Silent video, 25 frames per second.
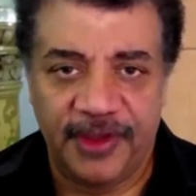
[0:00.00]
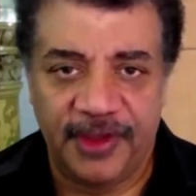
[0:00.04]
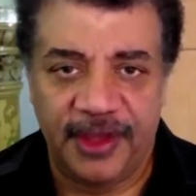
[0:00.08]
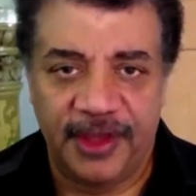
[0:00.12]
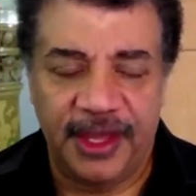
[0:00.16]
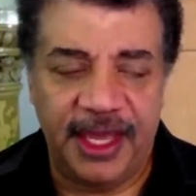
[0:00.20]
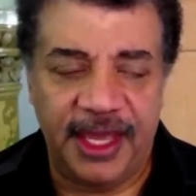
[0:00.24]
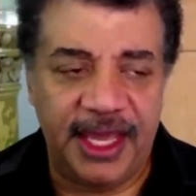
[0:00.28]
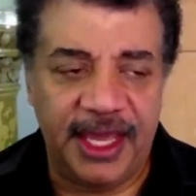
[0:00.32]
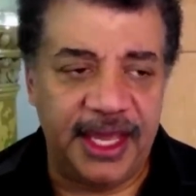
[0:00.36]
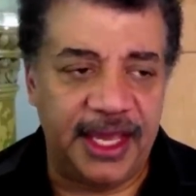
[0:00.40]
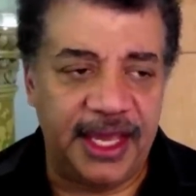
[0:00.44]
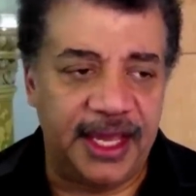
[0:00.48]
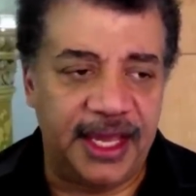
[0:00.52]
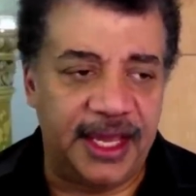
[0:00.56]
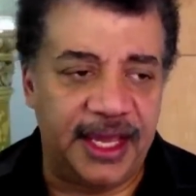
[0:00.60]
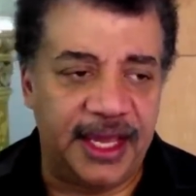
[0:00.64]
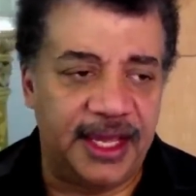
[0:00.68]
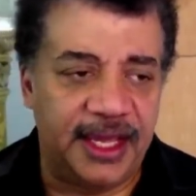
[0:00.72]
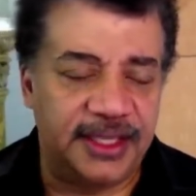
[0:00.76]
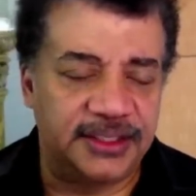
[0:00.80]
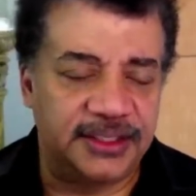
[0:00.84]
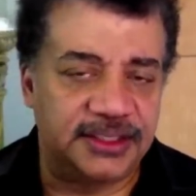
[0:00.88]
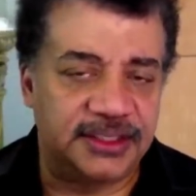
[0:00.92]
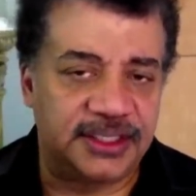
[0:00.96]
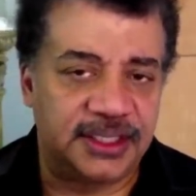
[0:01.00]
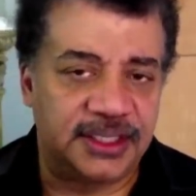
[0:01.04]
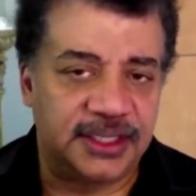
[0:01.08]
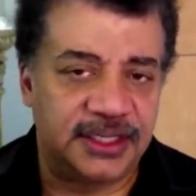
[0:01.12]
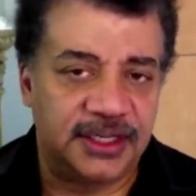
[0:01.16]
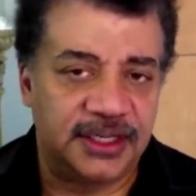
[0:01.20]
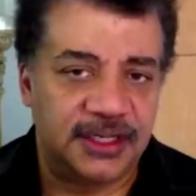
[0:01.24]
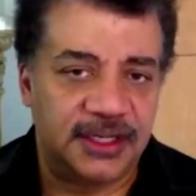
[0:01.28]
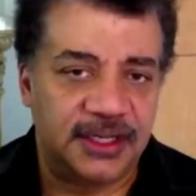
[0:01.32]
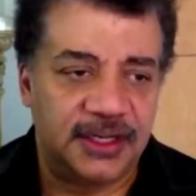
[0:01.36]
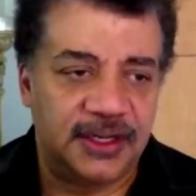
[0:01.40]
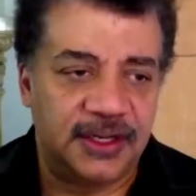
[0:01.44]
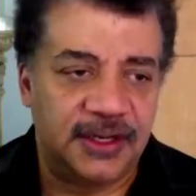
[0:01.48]
And
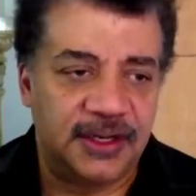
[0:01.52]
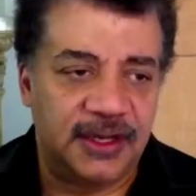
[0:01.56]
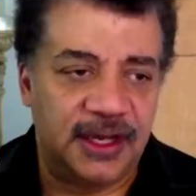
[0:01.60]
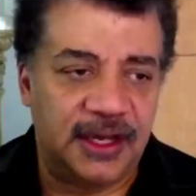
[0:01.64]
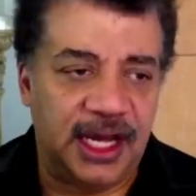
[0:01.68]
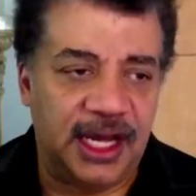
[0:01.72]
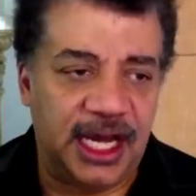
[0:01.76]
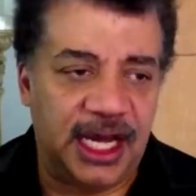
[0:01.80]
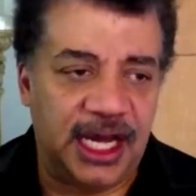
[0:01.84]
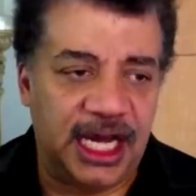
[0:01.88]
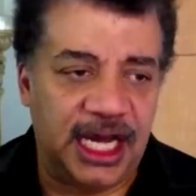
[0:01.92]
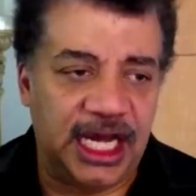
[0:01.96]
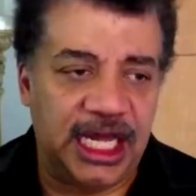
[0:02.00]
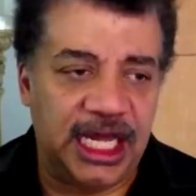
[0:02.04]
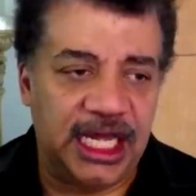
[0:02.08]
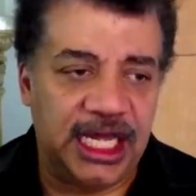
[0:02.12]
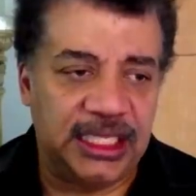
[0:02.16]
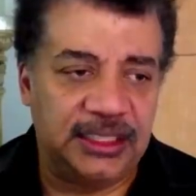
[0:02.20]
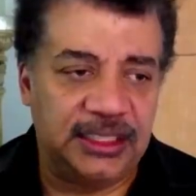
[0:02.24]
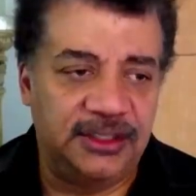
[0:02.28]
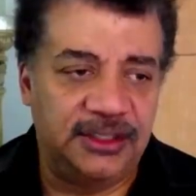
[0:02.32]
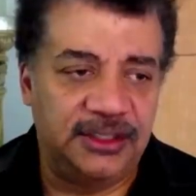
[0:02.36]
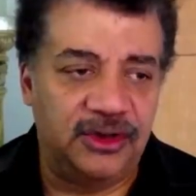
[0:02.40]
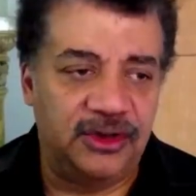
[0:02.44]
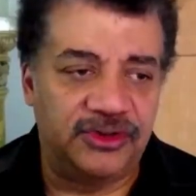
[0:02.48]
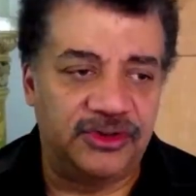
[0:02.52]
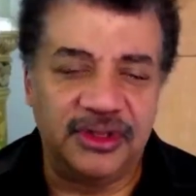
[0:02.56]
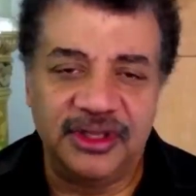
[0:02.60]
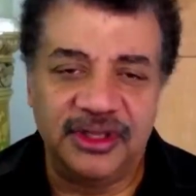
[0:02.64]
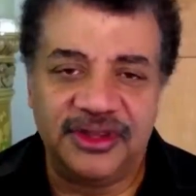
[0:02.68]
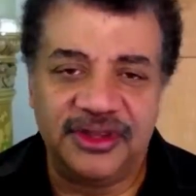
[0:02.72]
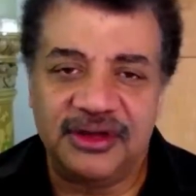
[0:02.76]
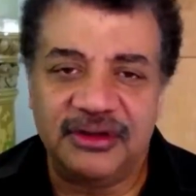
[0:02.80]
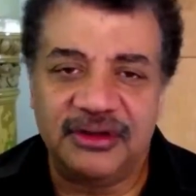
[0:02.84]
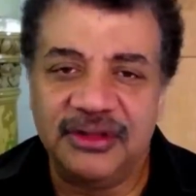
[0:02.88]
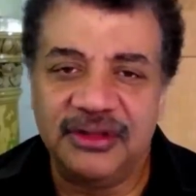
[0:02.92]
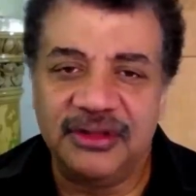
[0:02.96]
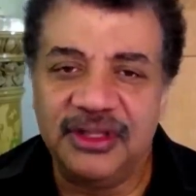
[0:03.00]
there are
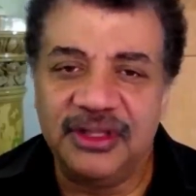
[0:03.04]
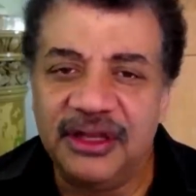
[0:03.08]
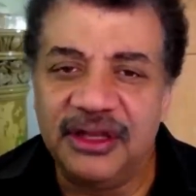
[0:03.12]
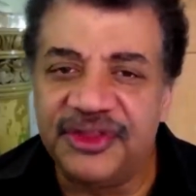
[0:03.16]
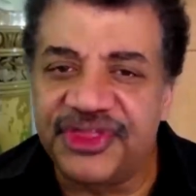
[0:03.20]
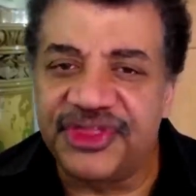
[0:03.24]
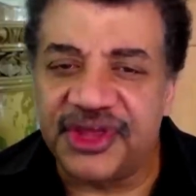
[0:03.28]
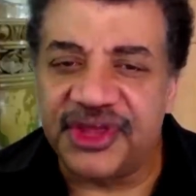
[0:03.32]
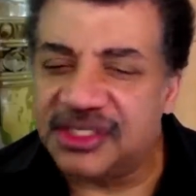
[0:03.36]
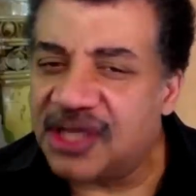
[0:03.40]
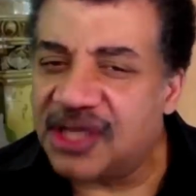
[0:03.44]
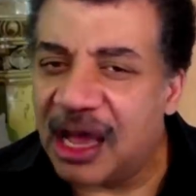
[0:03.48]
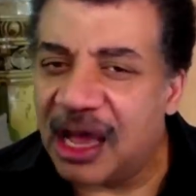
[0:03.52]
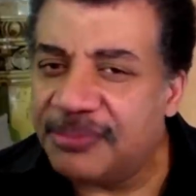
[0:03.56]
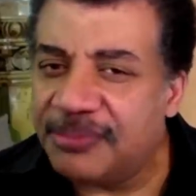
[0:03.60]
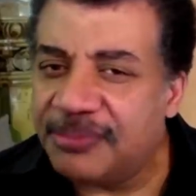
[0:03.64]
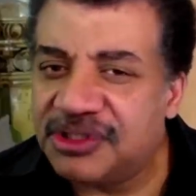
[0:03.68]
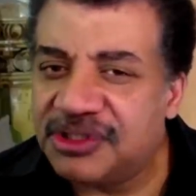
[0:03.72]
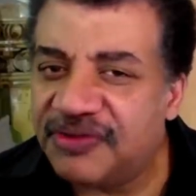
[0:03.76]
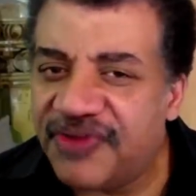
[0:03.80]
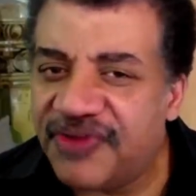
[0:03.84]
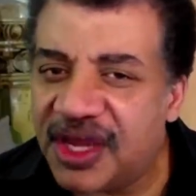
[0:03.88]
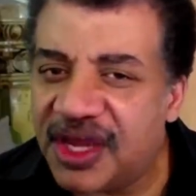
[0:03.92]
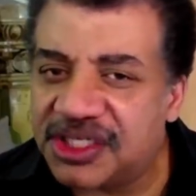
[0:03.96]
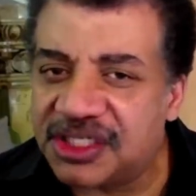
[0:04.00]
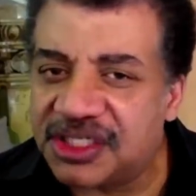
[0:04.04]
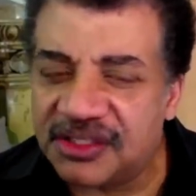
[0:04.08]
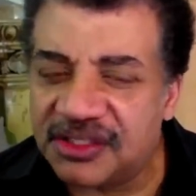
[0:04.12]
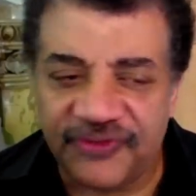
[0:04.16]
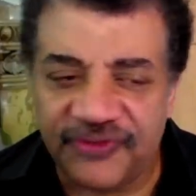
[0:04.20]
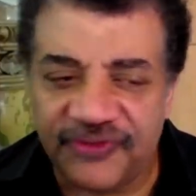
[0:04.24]
little things, observations.